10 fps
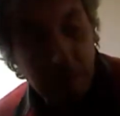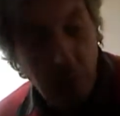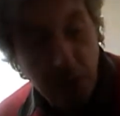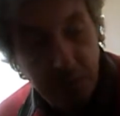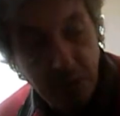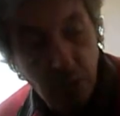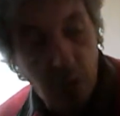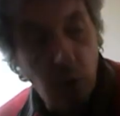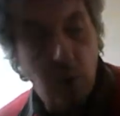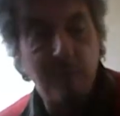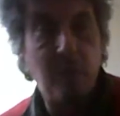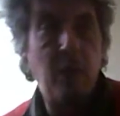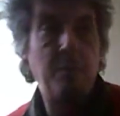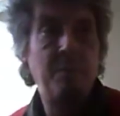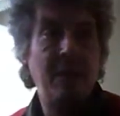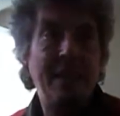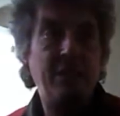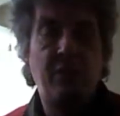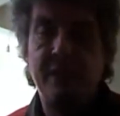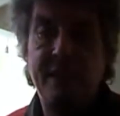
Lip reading: Mercury's got a lot of he's got a